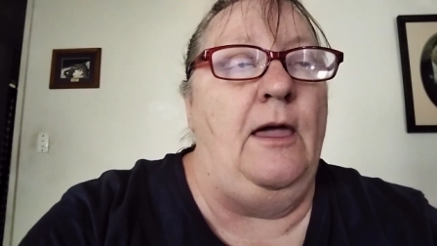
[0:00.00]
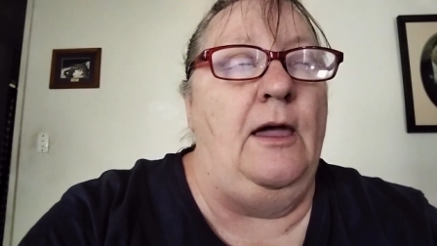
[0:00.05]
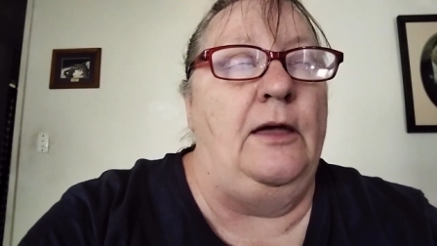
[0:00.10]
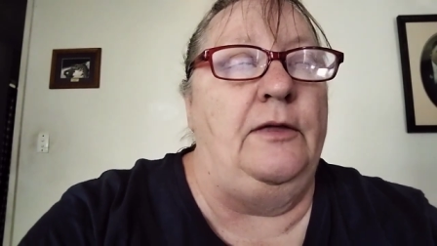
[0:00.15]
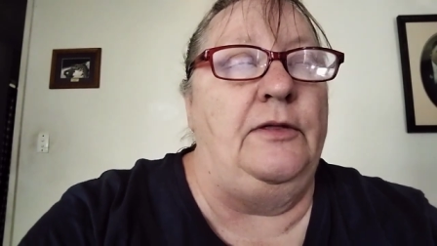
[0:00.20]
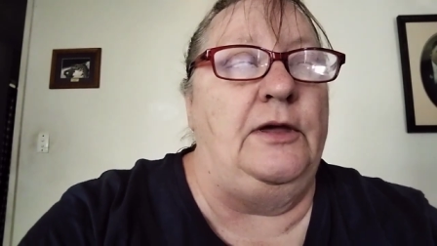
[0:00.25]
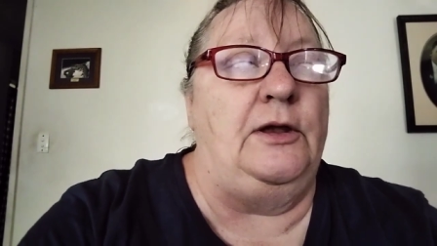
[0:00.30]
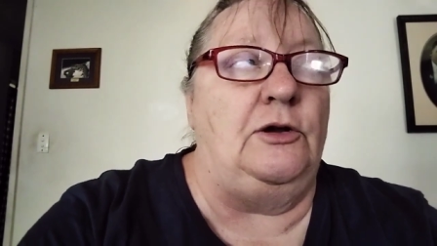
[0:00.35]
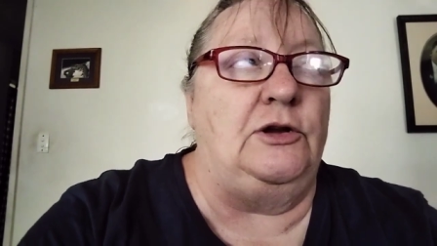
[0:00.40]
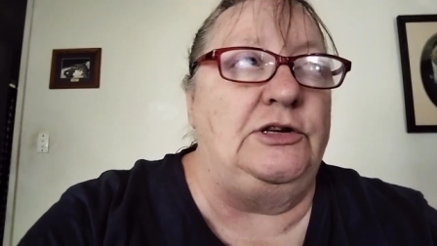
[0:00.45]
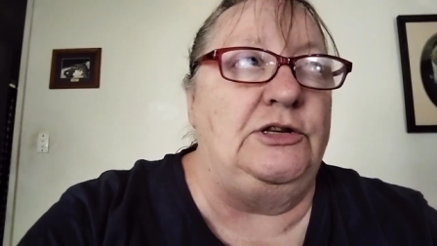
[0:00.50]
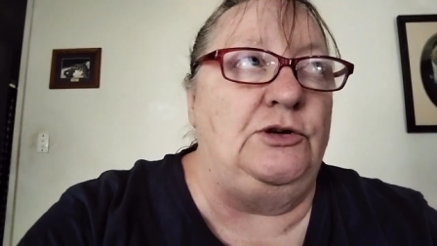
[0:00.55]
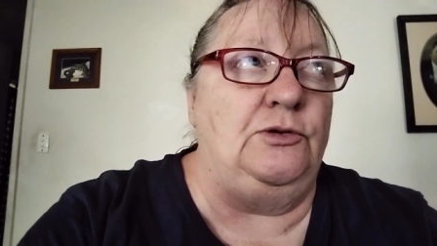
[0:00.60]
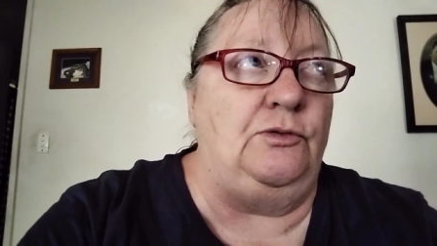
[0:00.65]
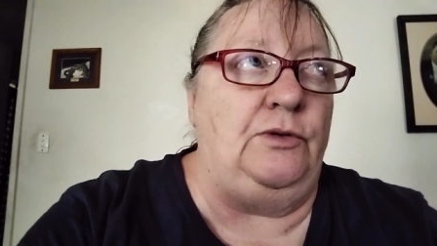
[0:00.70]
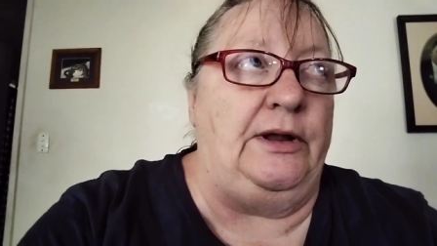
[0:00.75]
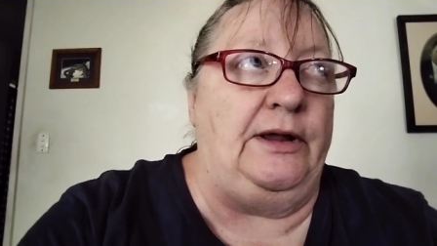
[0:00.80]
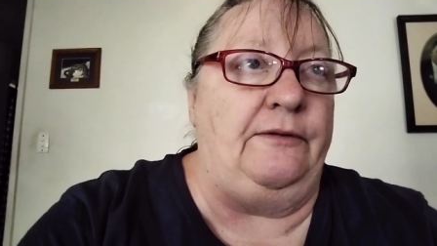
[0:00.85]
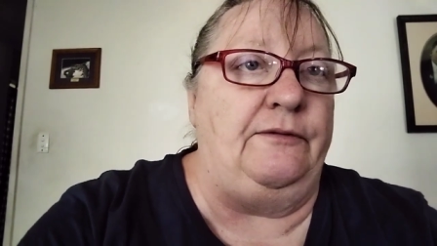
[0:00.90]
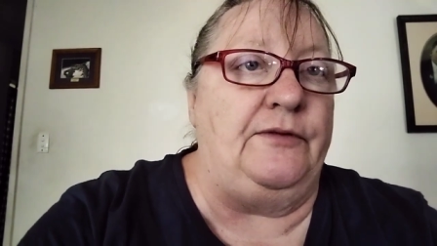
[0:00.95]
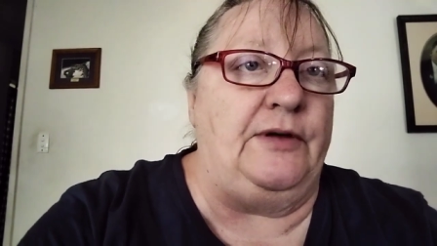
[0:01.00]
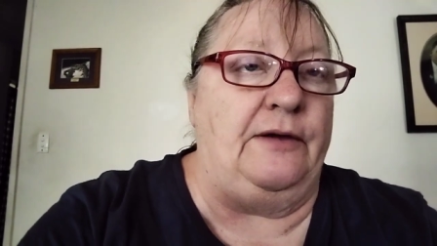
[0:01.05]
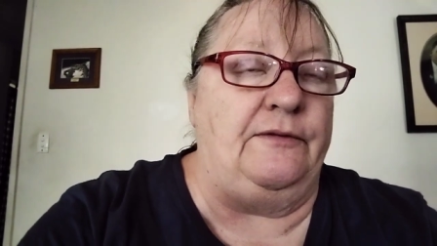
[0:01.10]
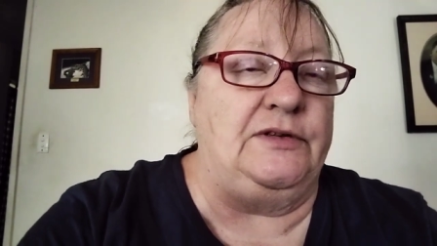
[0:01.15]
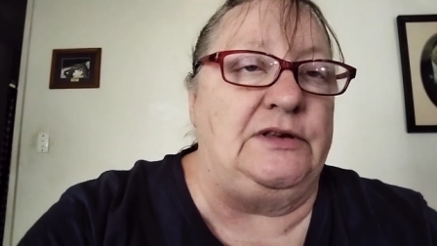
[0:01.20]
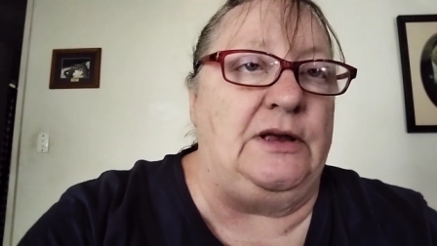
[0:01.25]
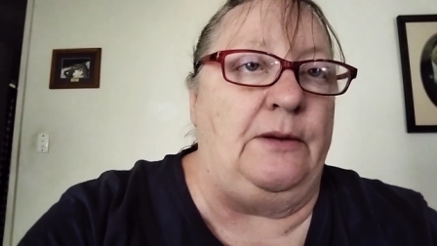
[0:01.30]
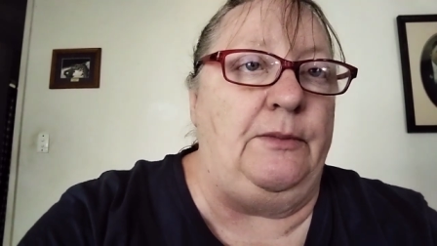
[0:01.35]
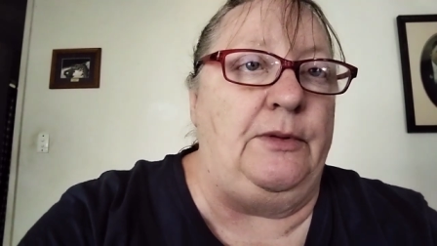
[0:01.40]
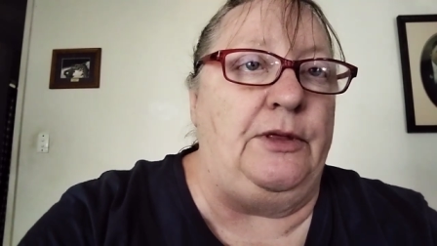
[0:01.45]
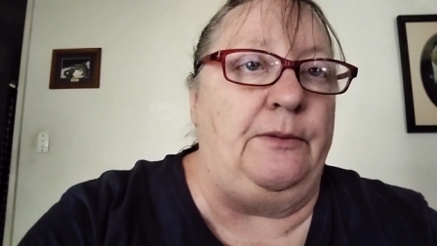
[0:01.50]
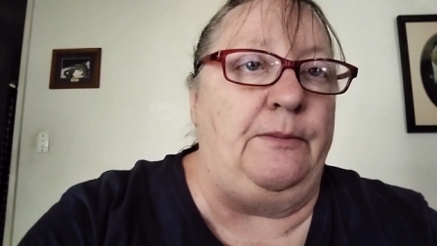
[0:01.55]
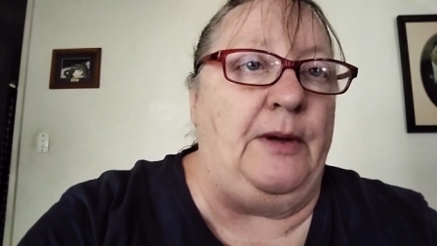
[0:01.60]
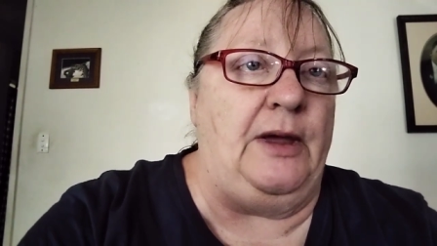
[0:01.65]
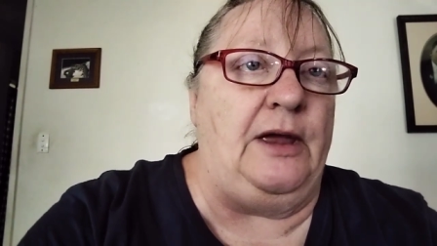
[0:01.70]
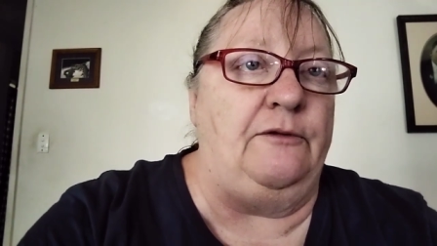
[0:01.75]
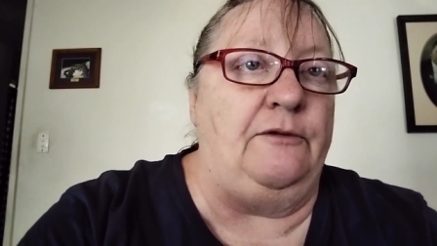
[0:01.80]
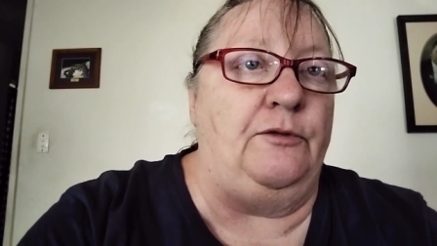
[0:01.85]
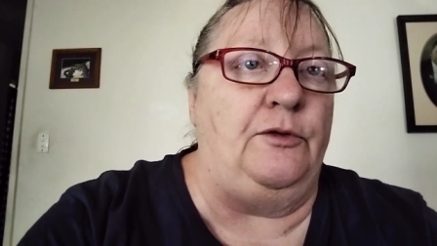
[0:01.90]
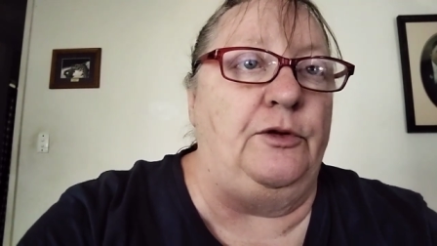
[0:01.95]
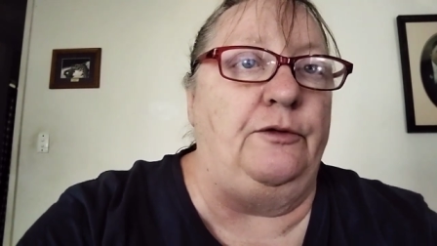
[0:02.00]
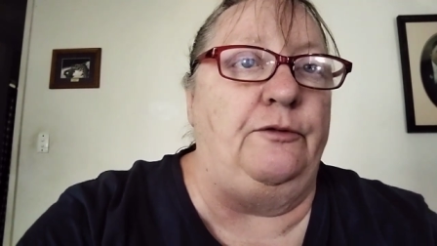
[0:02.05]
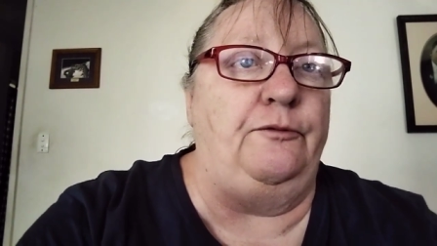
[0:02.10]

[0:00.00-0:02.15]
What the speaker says: Then I still have some in the bank for the